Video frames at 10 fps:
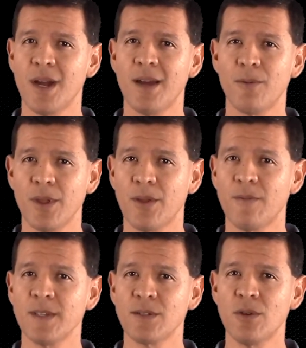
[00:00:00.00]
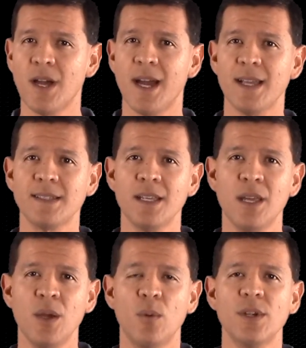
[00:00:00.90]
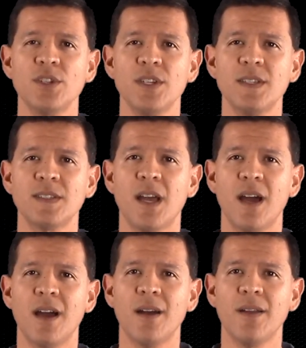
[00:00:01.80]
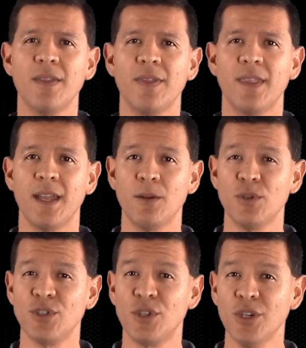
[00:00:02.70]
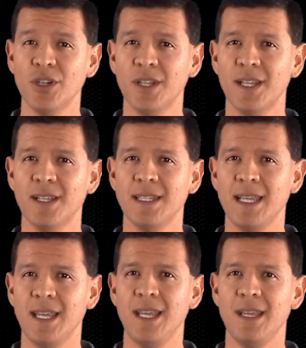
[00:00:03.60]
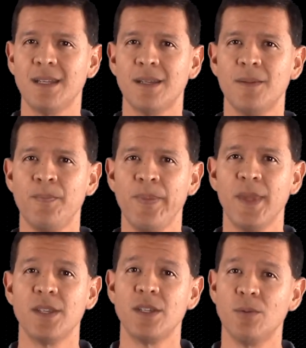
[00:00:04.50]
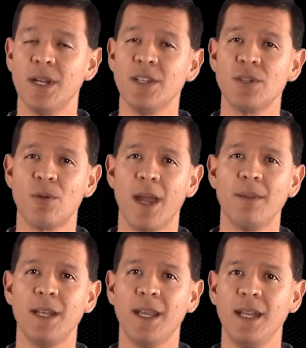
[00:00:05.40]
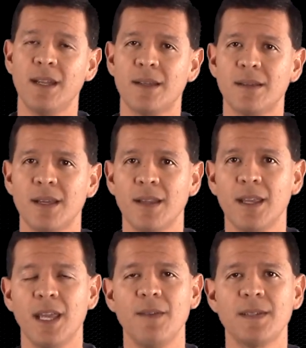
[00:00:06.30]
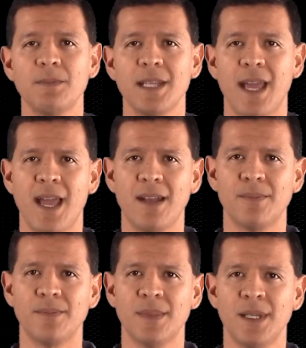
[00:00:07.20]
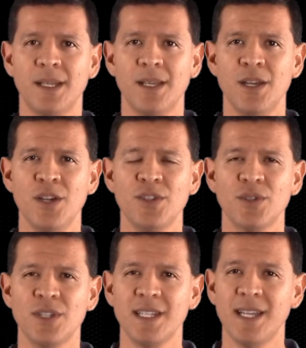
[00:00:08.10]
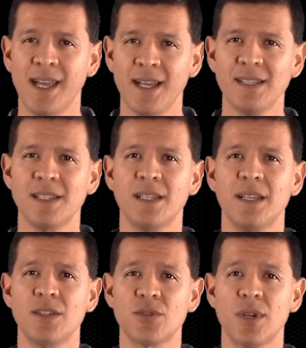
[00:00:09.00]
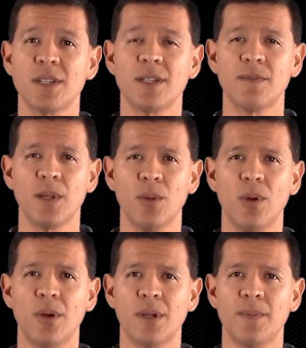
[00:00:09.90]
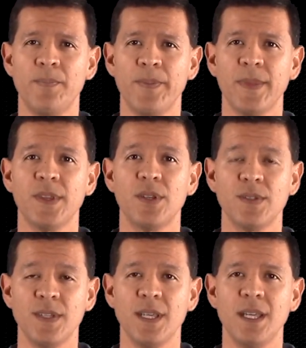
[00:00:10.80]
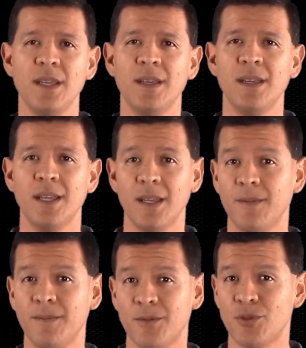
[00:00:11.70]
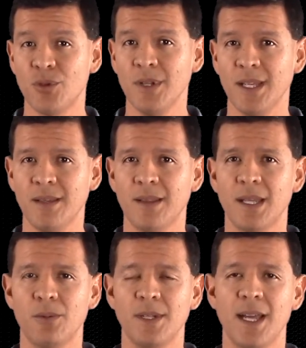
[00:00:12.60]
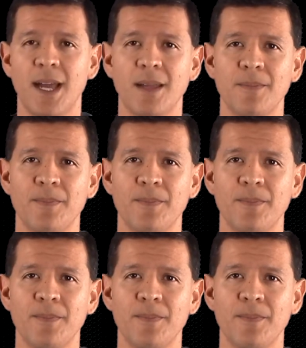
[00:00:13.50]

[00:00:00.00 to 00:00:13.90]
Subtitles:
with her physical eyes, when she saw that it was good to eat, she went and she grabbed and ate it, and then gave some to Adam. So she tested the instruction of the Lord to see if truly they would die.